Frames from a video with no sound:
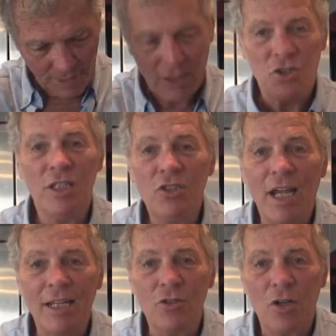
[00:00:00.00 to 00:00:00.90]
she
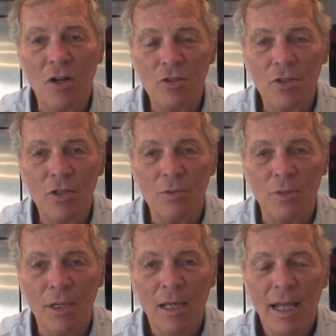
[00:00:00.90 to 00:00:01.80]
changes her too.
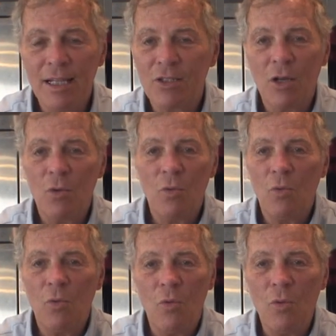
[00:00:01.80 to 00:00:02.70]
So
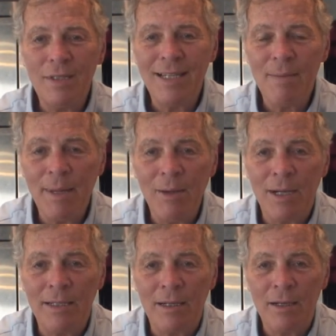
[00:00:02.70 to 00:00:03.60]
what does that mean
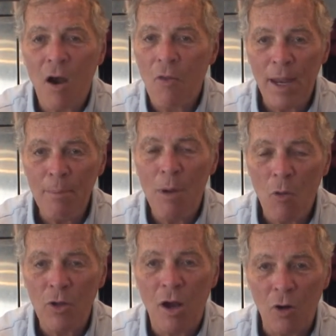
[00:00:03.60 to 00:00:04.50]
right there? Are they
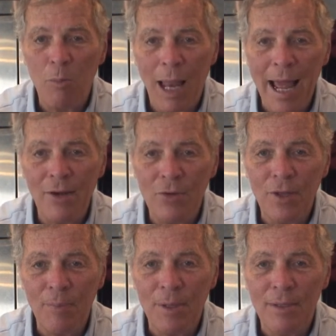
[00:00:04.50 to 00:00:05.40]
both colorblind or
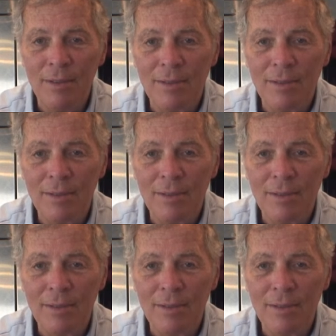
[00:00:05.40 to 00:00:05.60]
something?